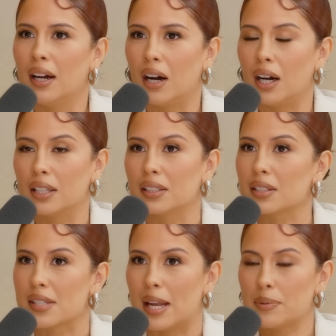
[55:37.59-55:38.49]
on
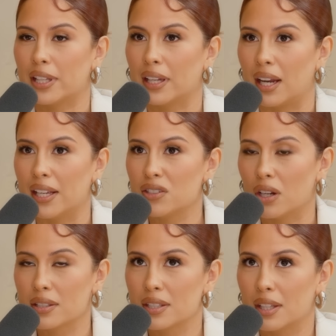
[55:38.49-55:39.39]
Snapchat, like I
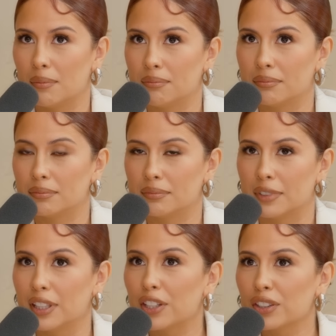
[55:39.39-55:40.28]
talk to them
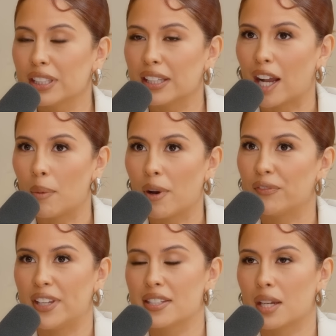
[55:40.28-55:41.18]
literally like I'm on
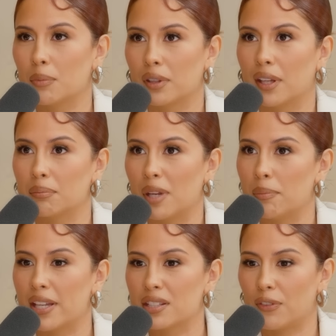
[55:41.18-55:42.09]
FaceTime with like my
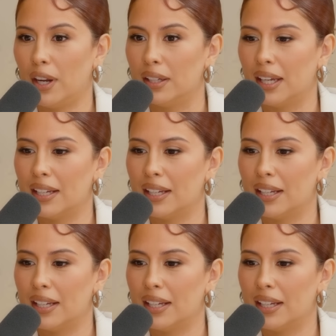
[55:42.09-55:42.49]
best friend.